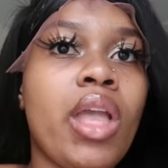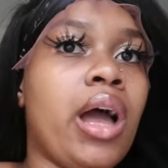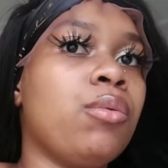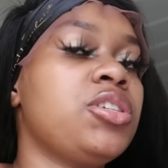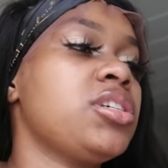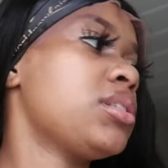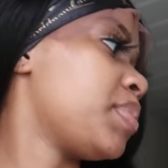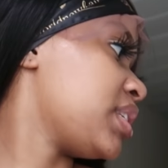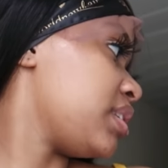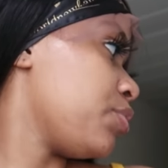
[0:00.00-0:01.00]
i was just
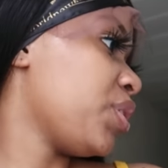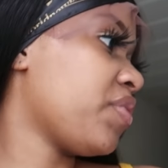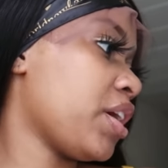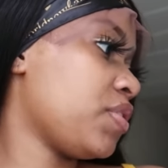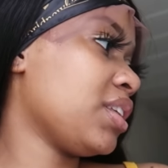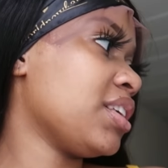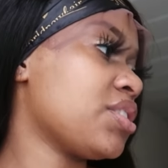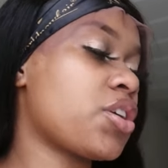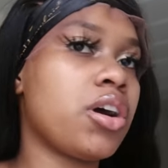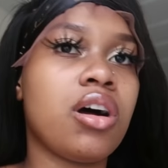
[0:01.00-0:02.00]
busy reviving
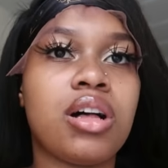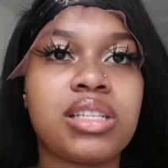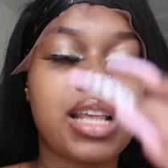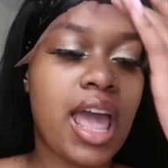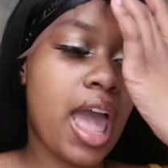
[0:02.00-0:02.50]
these curls